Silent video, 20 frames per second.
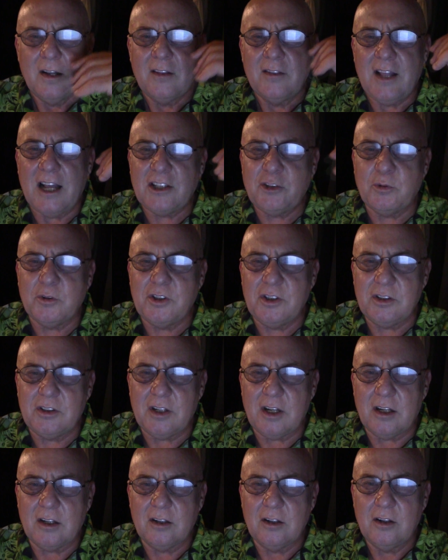That's what she
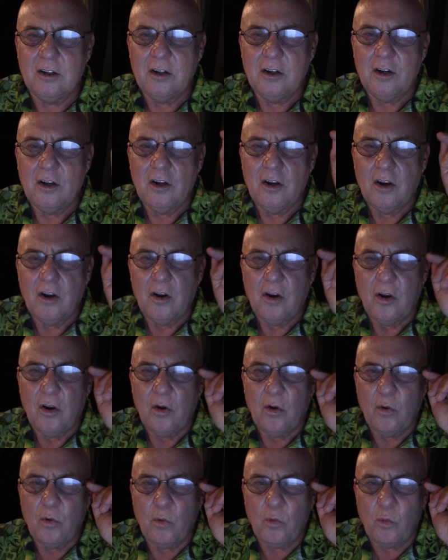said
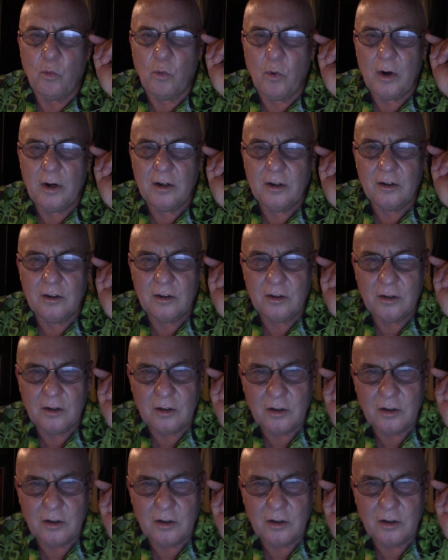when